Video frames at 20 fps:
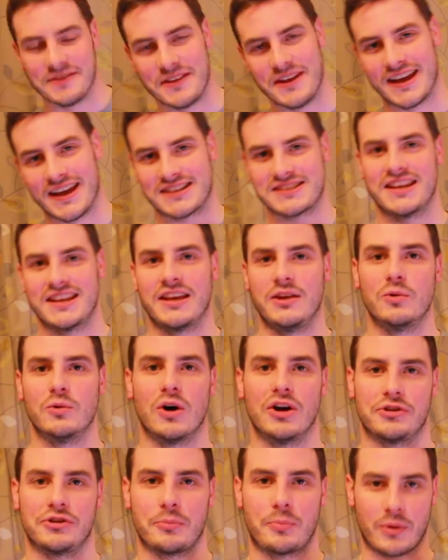The next thing you
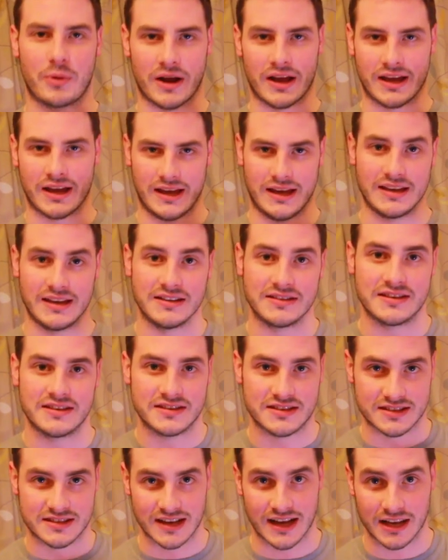want to bring is
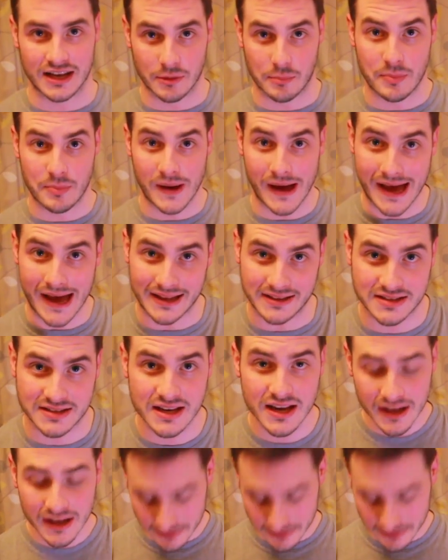salopettes.